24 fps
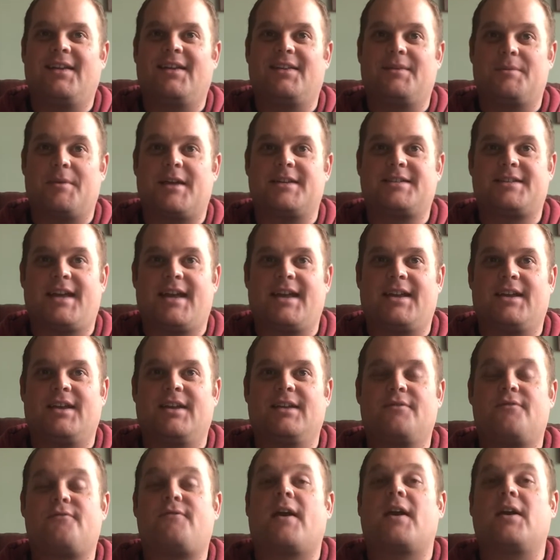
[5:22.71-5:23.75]
Montana
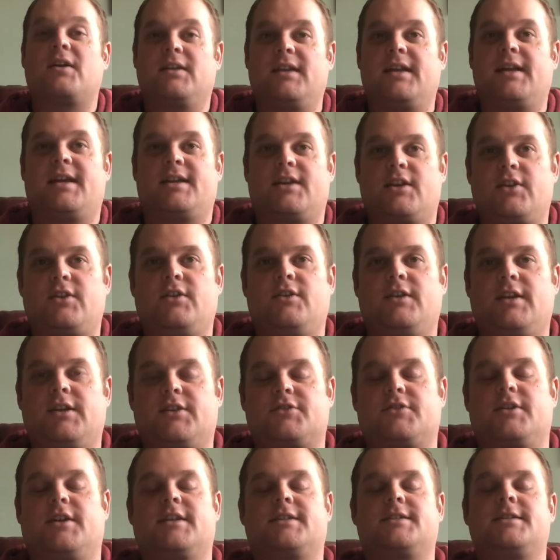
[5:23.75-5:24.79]
fairly into two
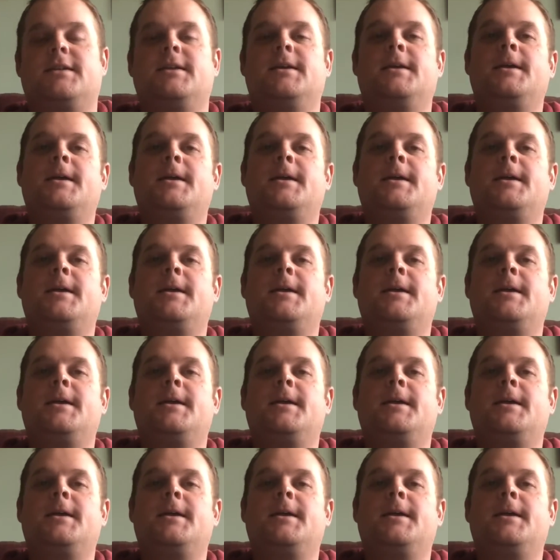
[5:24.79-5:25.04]
districts?